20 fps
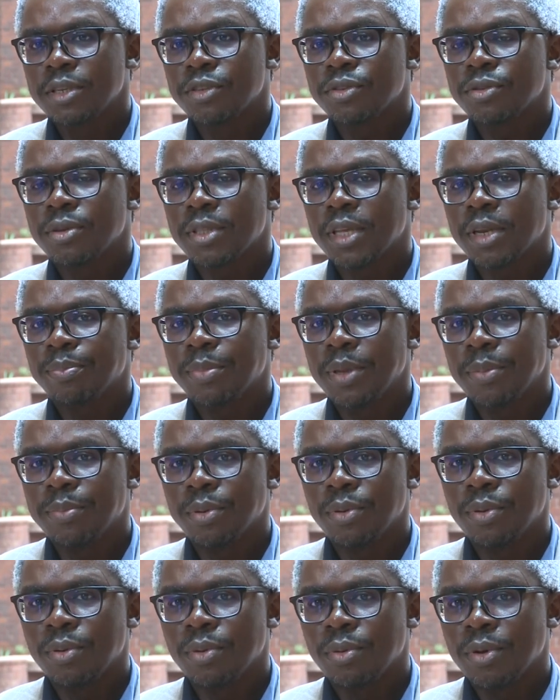so that
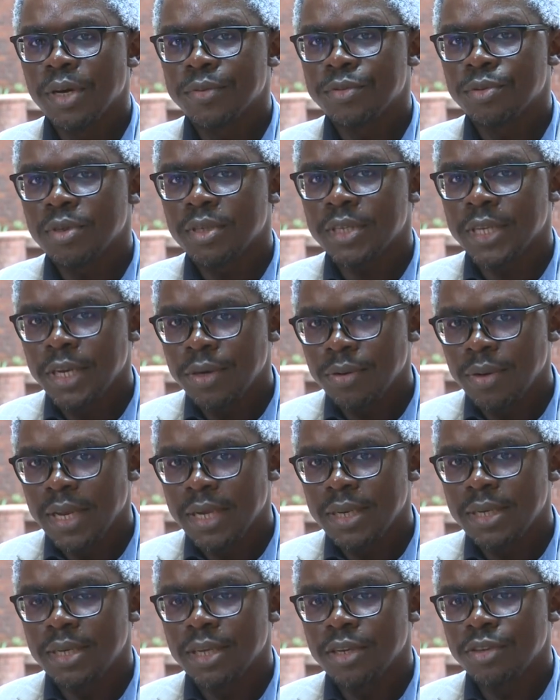people who have suicidal
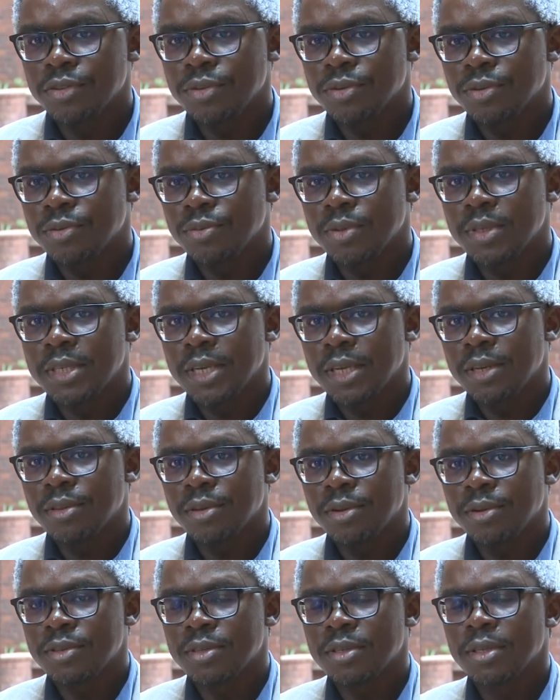ideation or suicide
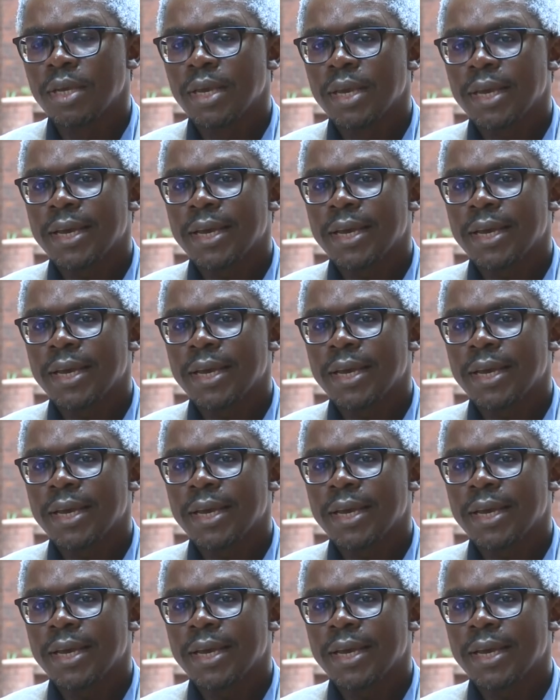thoughts